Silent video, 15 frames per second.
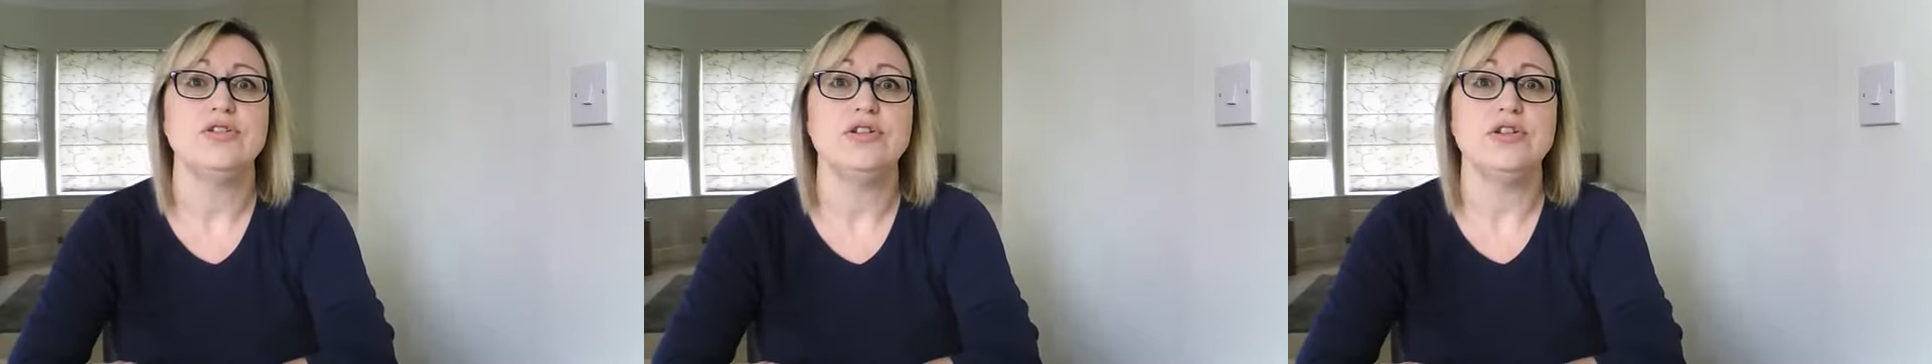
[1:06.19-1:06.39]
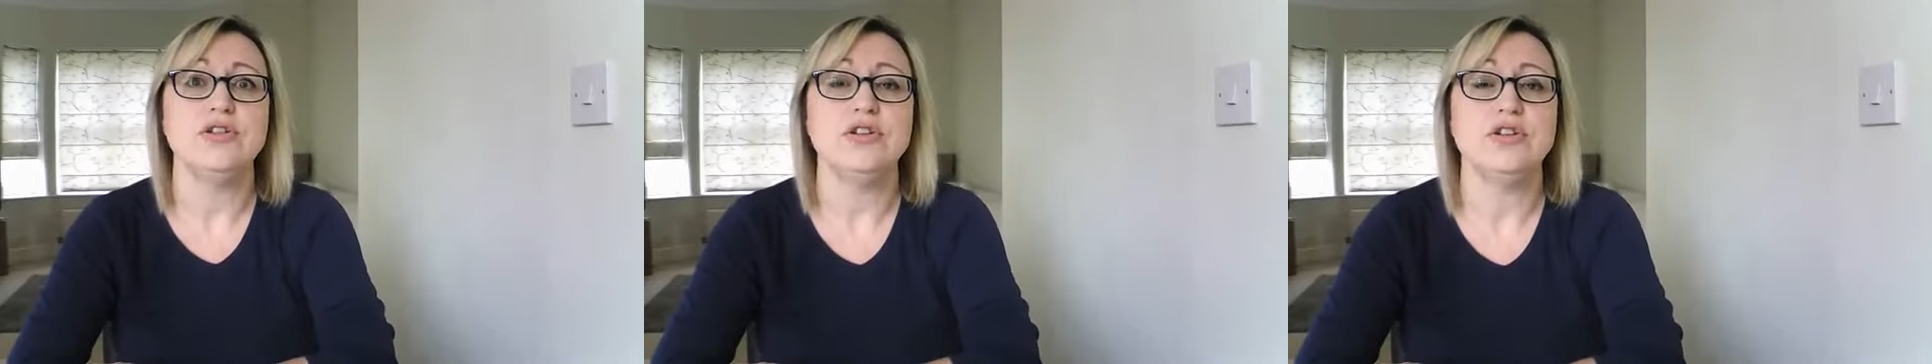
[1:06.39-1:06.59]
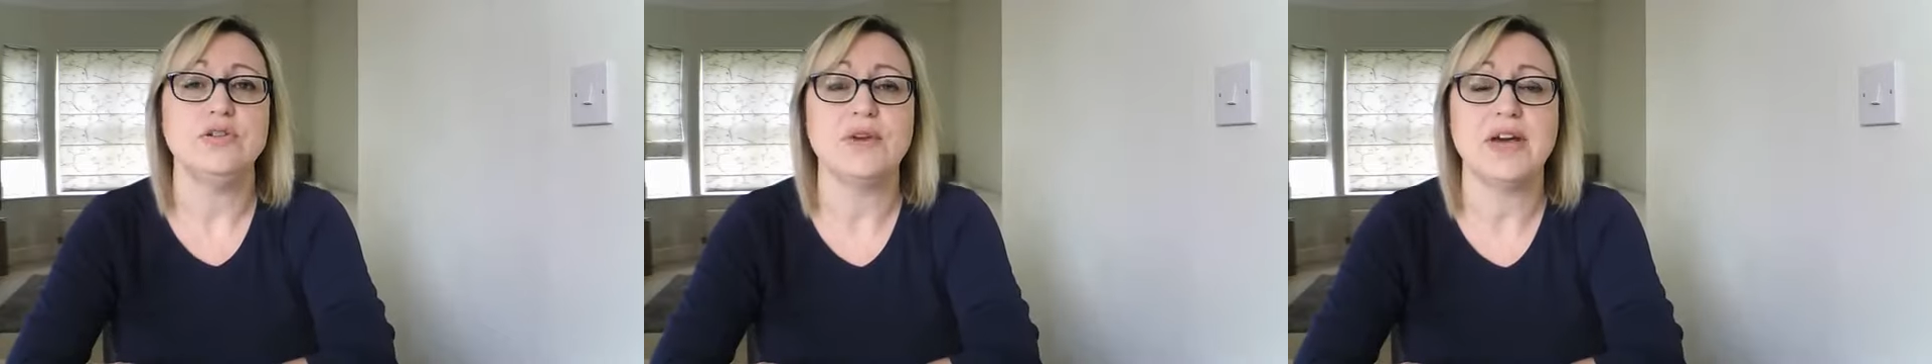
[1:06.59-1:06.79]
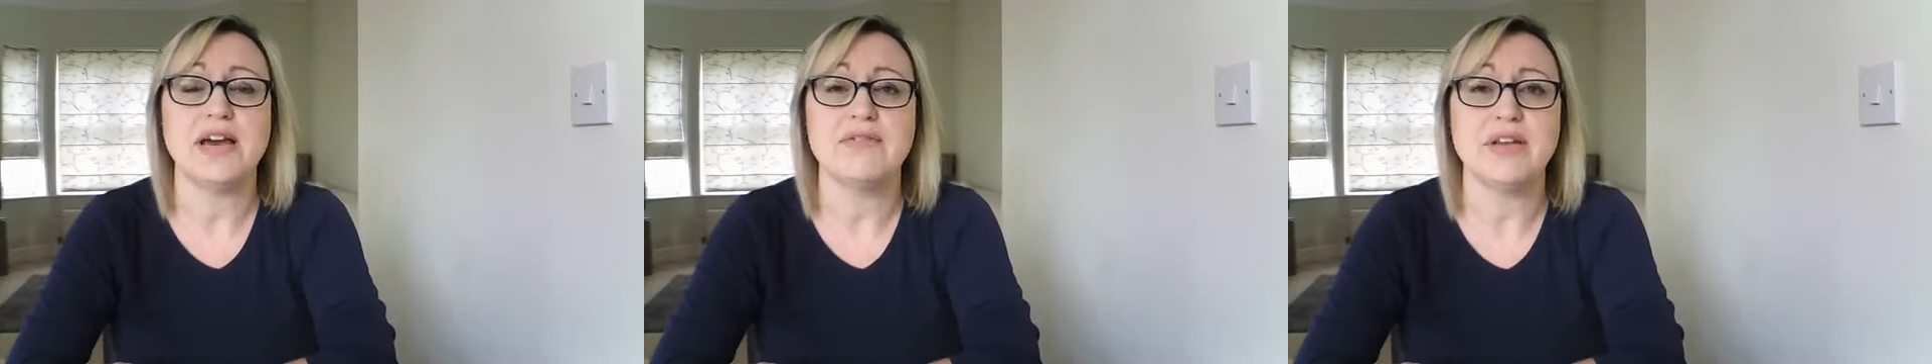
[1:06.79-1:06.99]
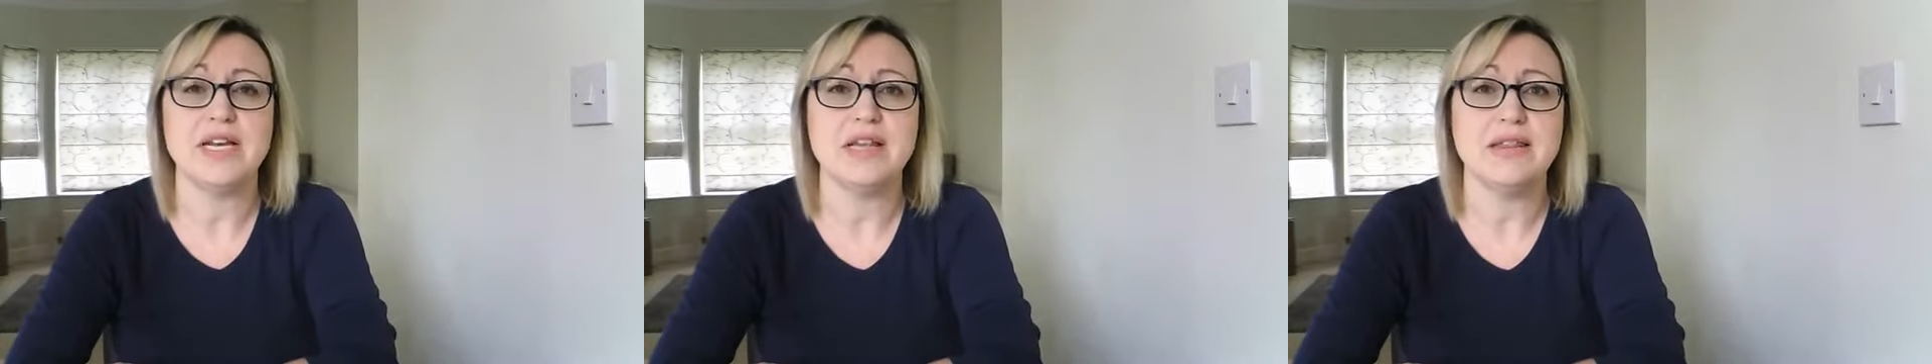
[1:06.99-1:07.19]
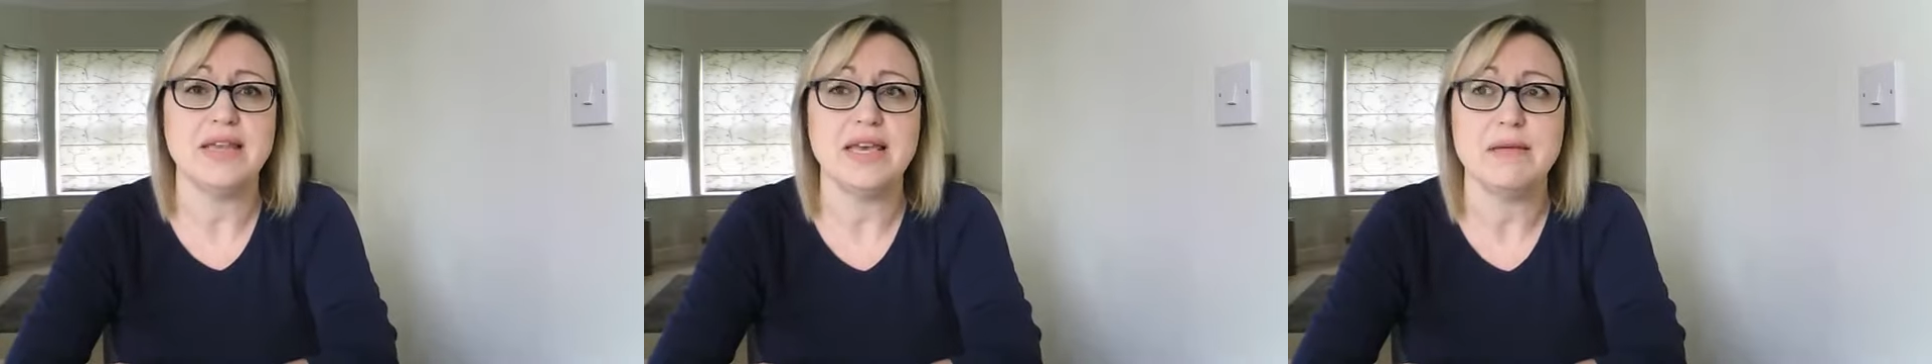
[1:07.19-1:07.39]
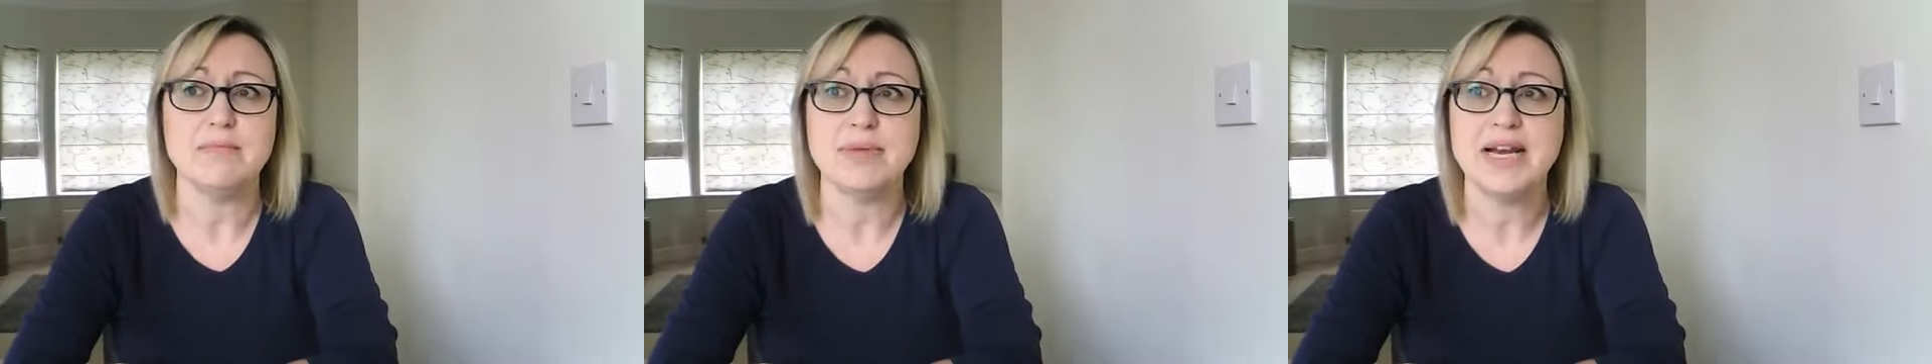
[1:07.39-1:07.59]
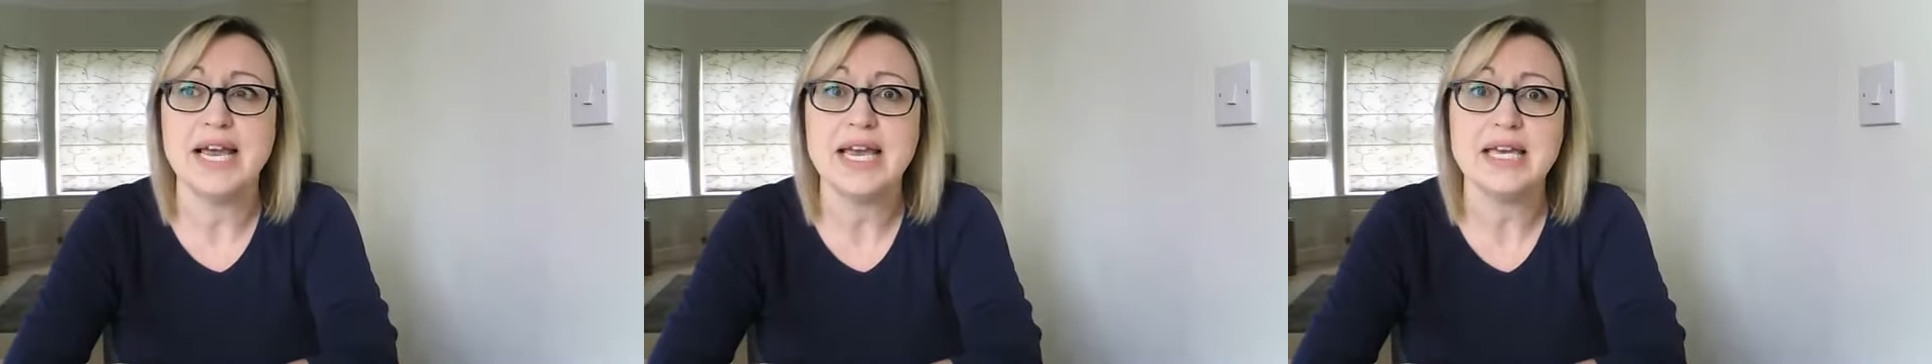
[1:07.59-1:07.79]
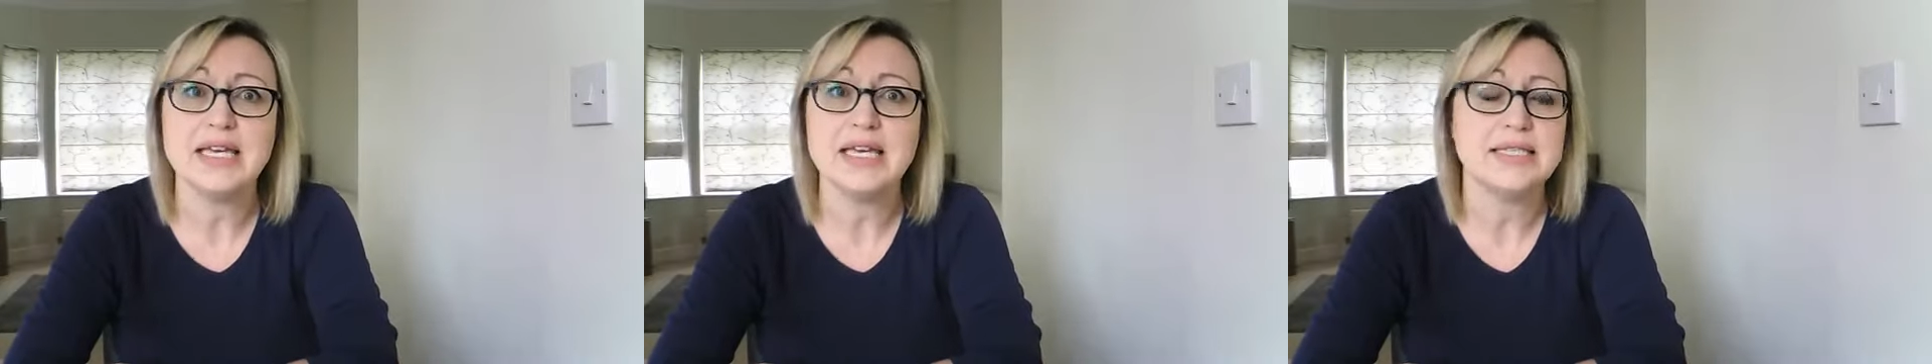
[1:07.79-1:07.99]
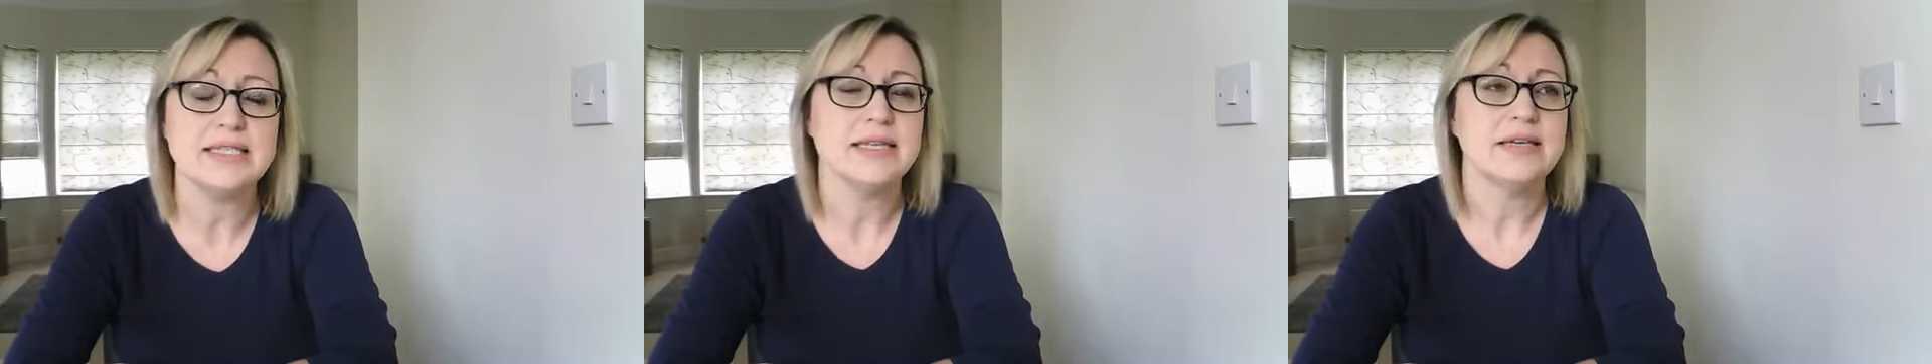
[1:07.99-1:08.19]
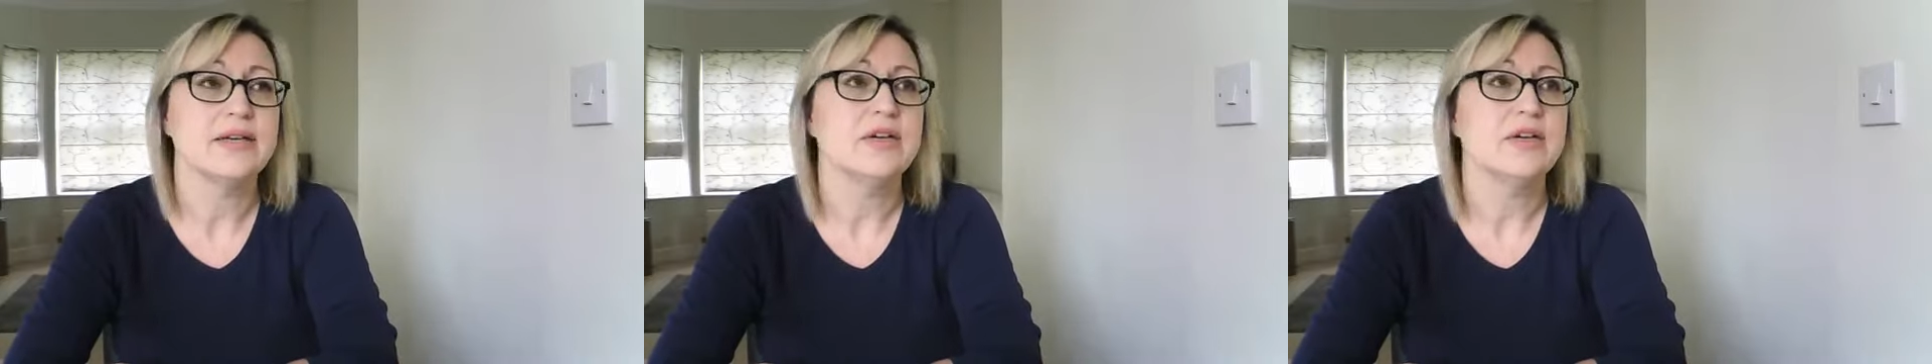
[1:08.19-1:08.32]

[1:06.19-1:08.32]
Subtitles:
Do you have anything in place?